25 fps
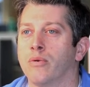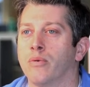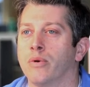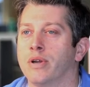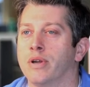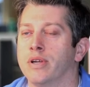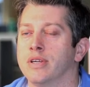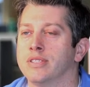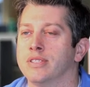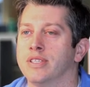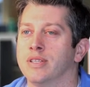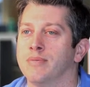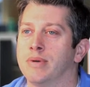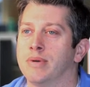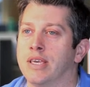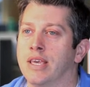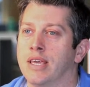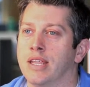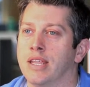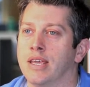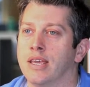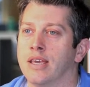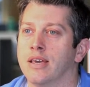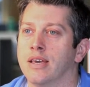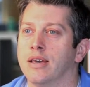Whereas in the
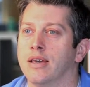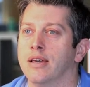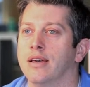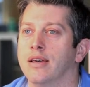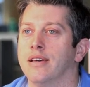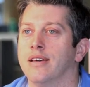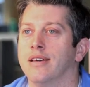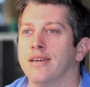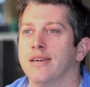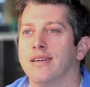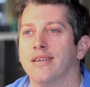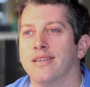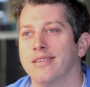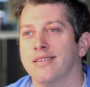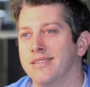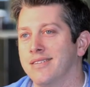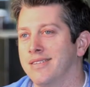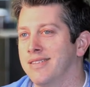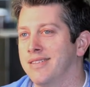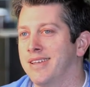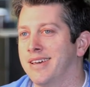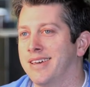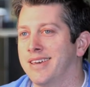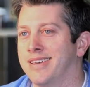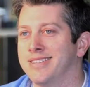beginning,
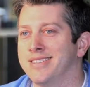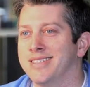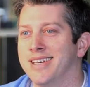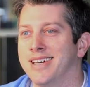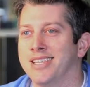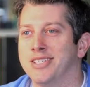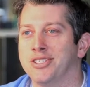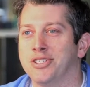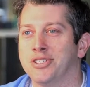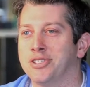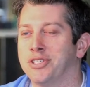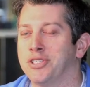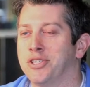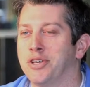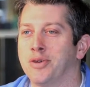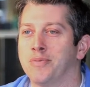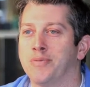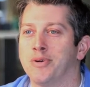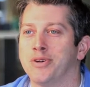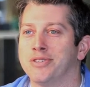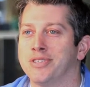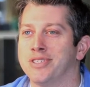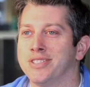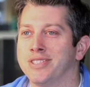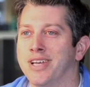like you said, it's just another
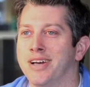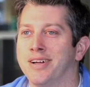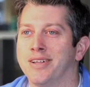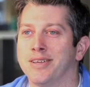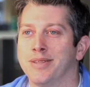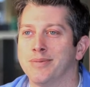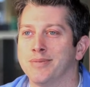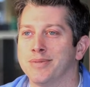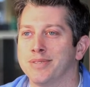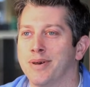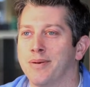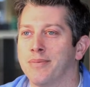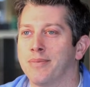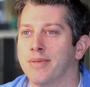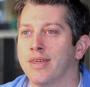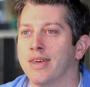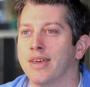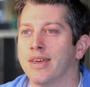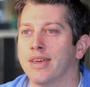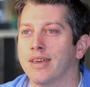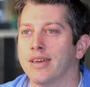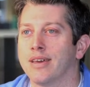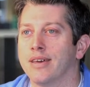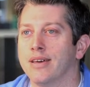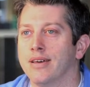person telling them
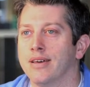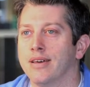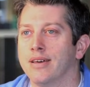something.